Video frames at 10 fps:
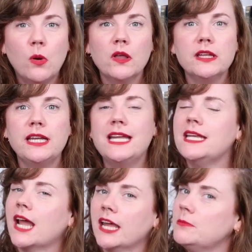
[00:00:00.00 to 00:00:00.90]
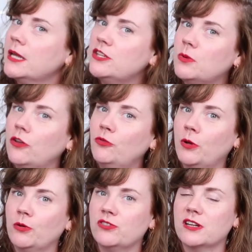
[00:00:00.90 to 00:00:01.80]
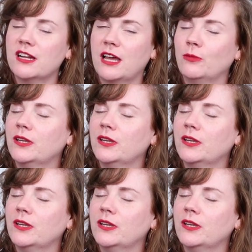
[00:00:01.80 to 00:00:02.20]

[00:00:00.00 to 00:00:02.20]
quality 9x12 poster.